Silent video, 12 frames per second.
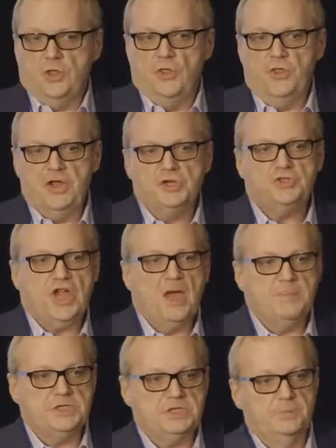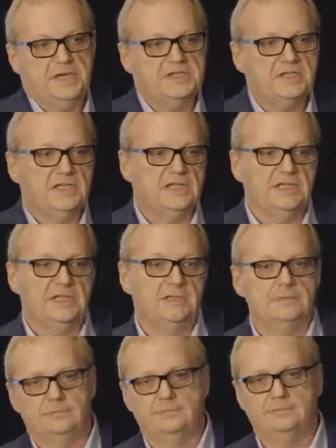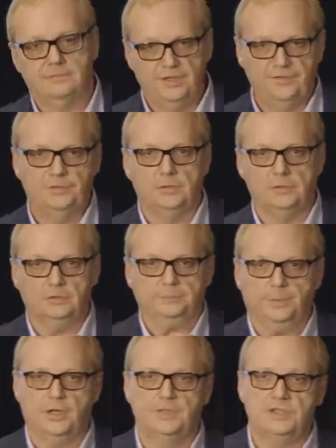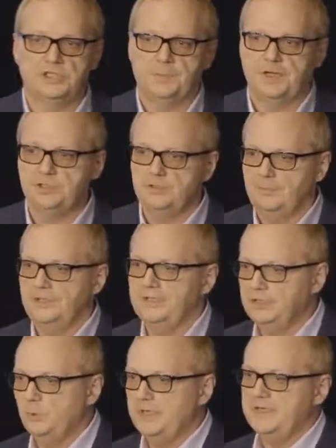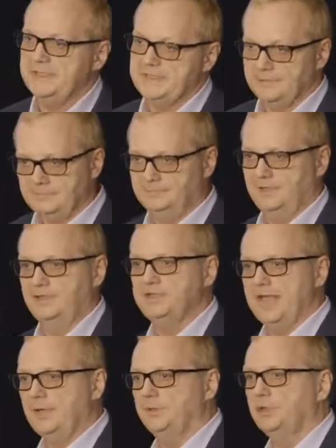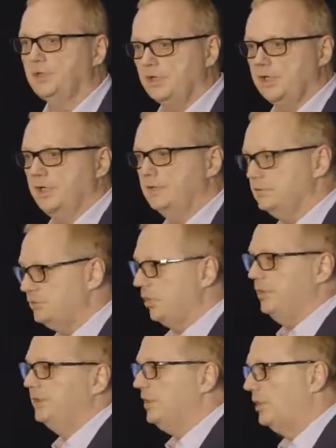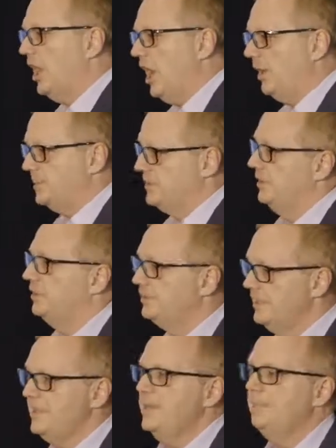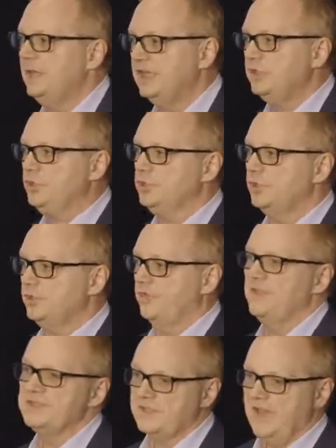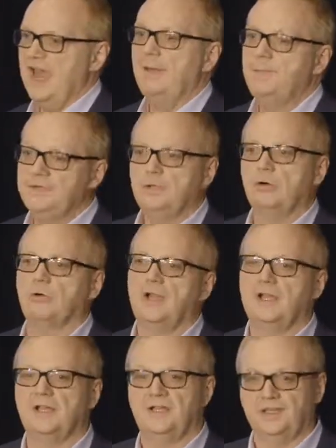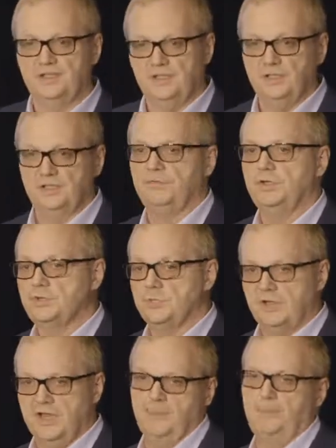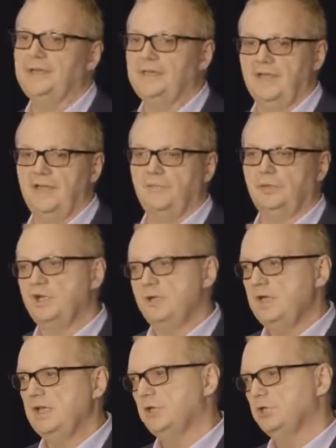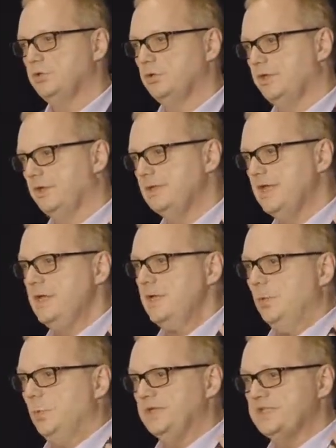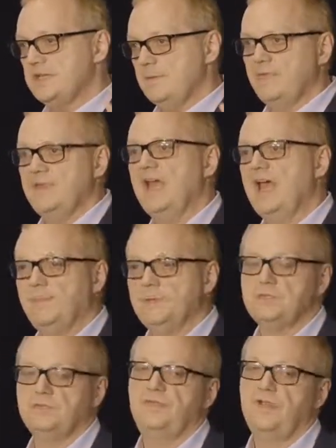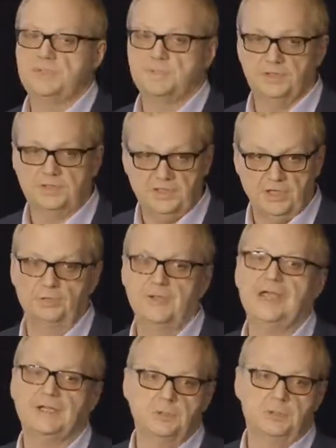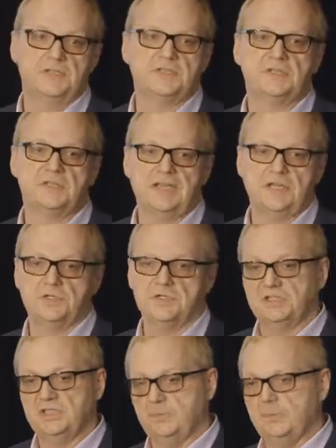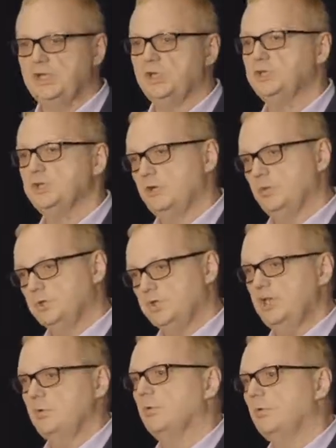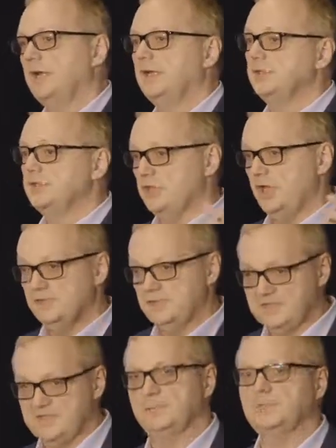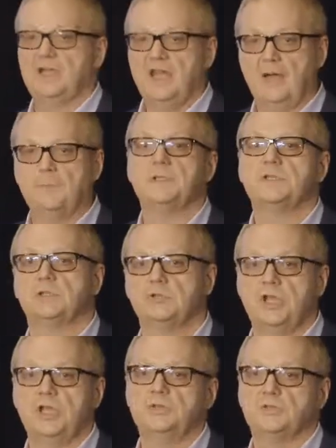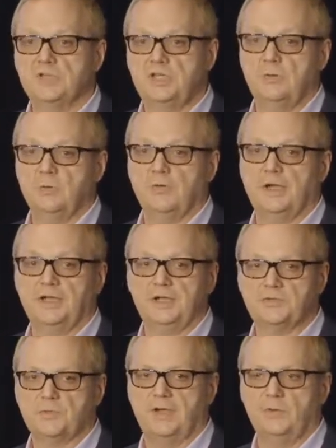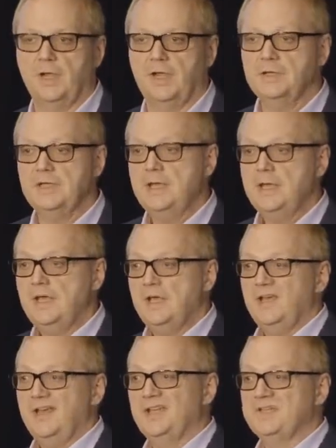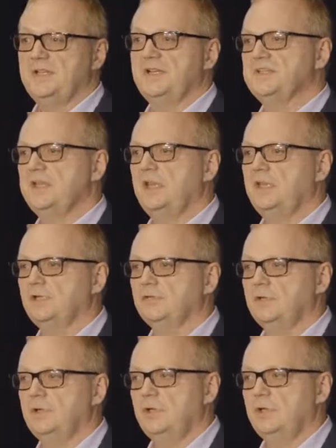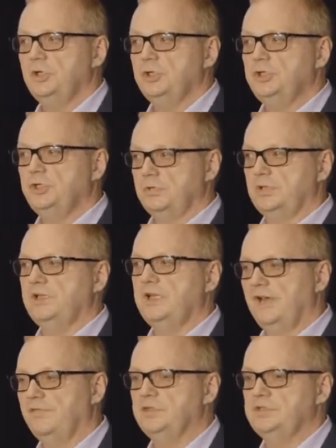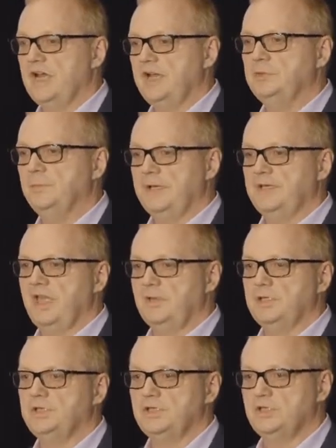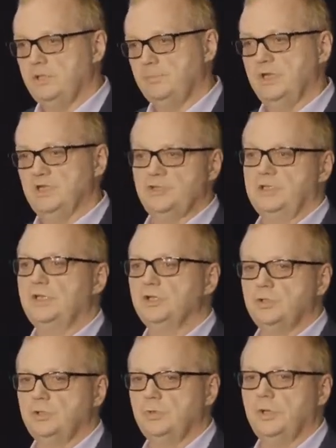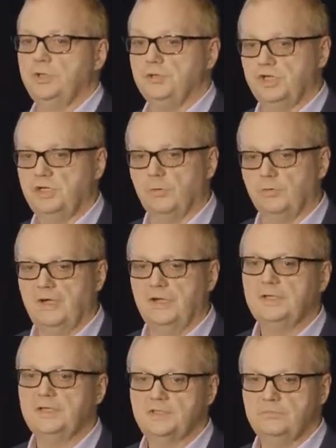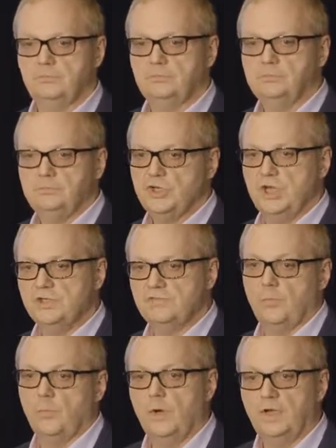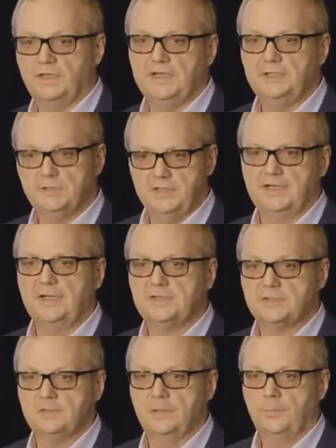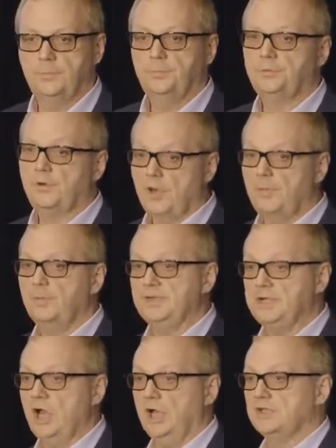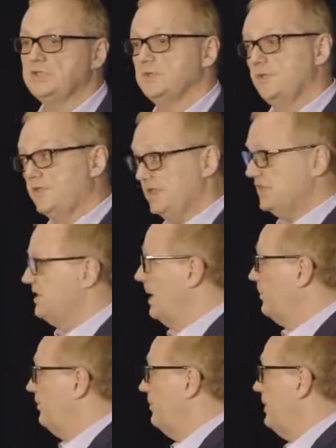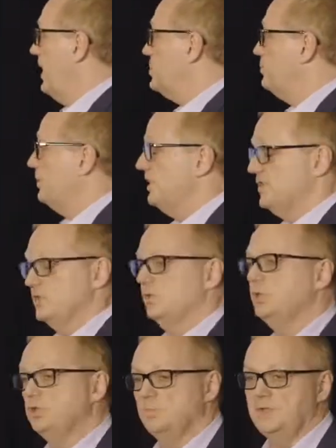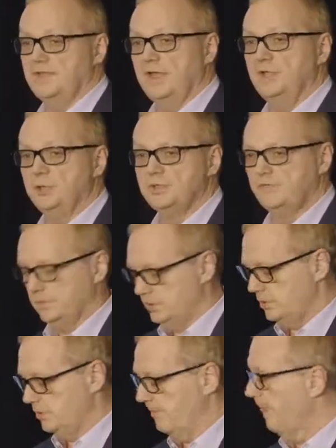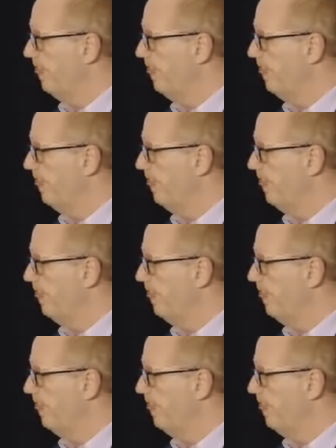Their job is to basically if you'll pardon the expression, be in the weeds. They're down there looking and turning the knobs. They're making sure that things are happening correctly at the individual campaign level. They're making sure that when something happens on Facebook that they react to it instantaneously. They're making sure that when keyword rankings change that something happens to change those keyword rankings right away. As an executive, do you really have the time to pay that much attention to how your keyword rankings change from one day to the next? Probably not. So this type of a dashboard isn't going to be that useful to you.